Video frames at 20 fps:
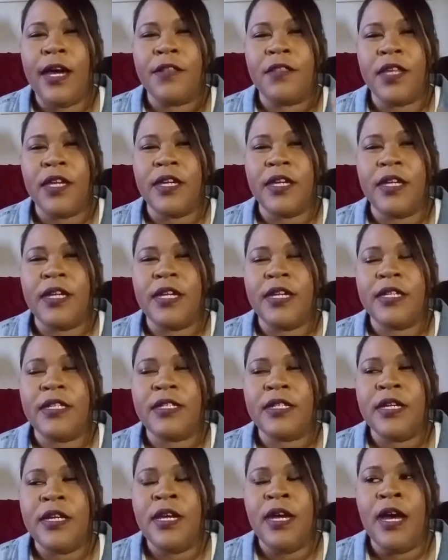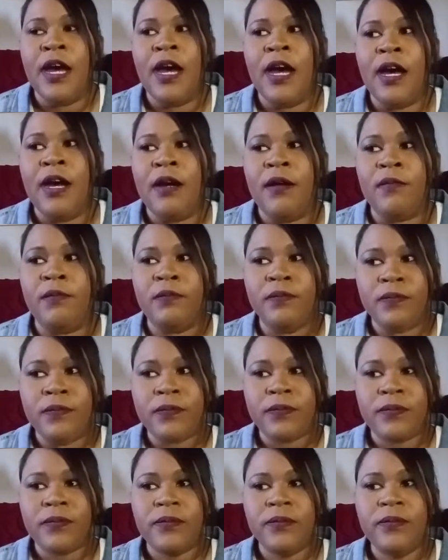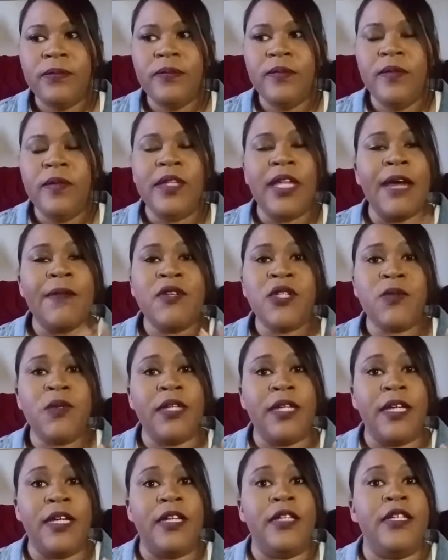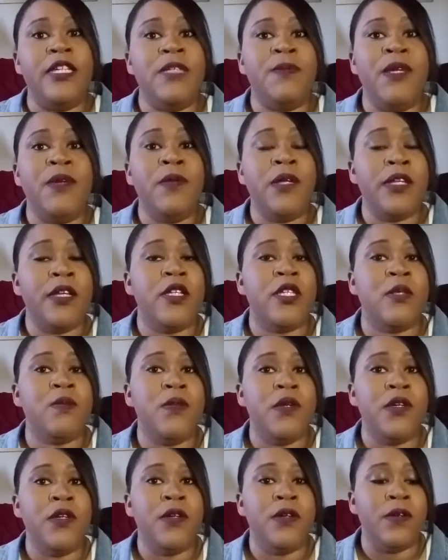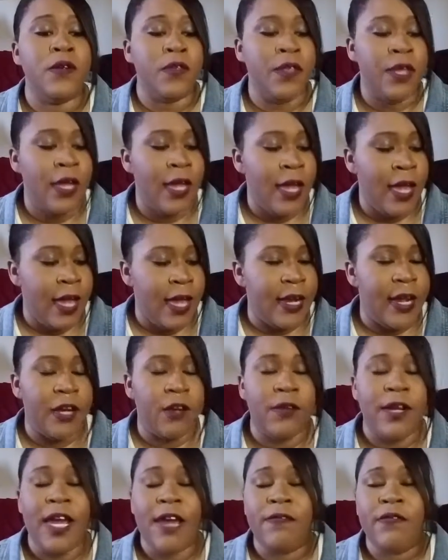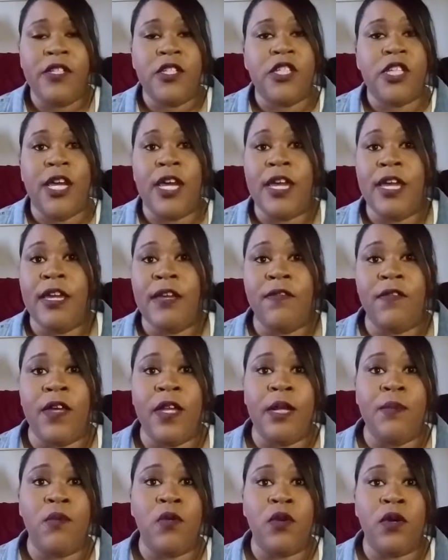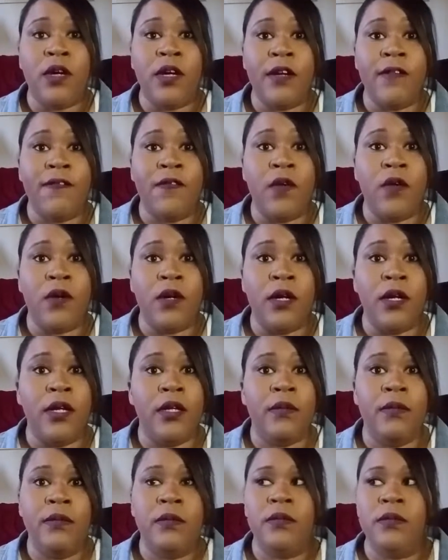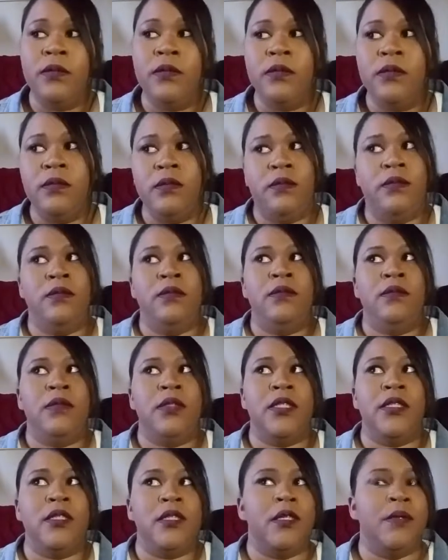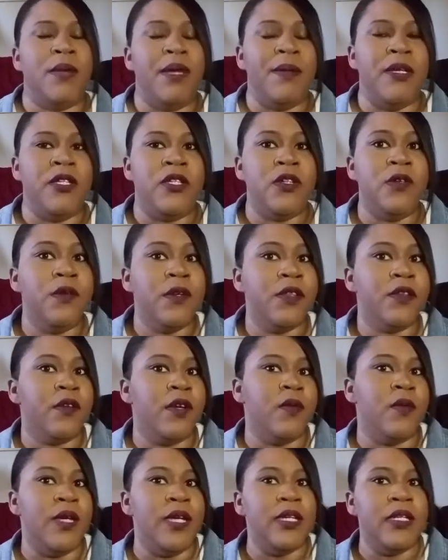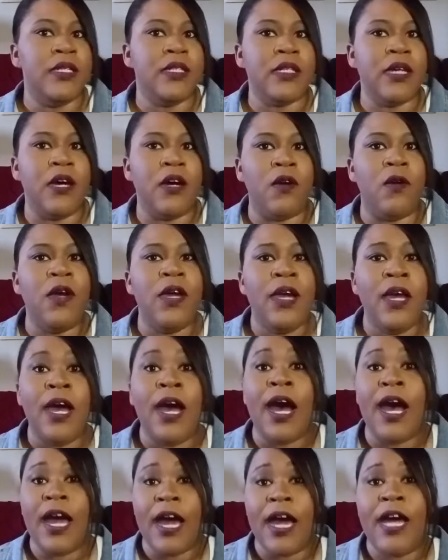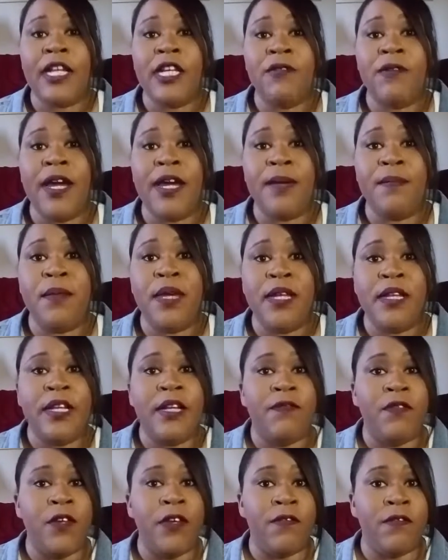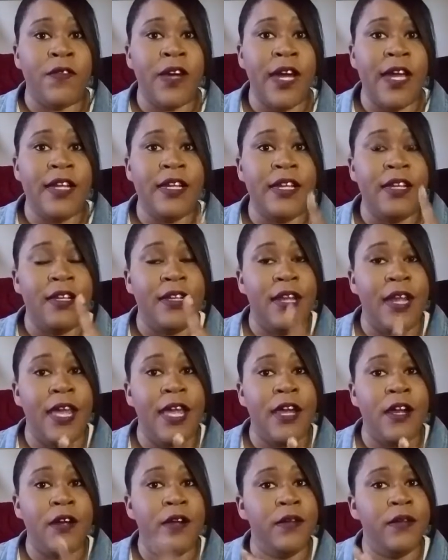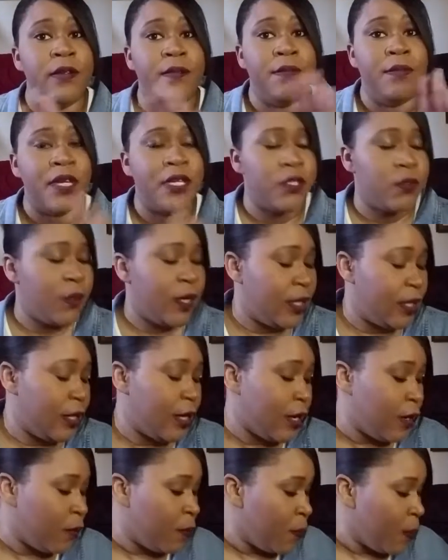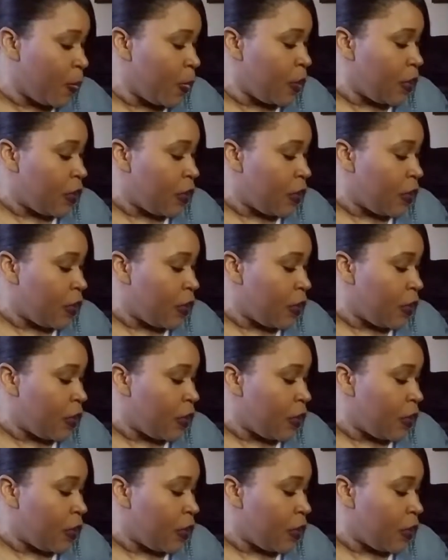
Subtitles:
I think it is. That one's really good. It leaves me really smooth, and I don't have to shave anymore for, I don't know, maybe 2 or 3 weeks. So I highly recommend it if you can find it. Nair, best way to go.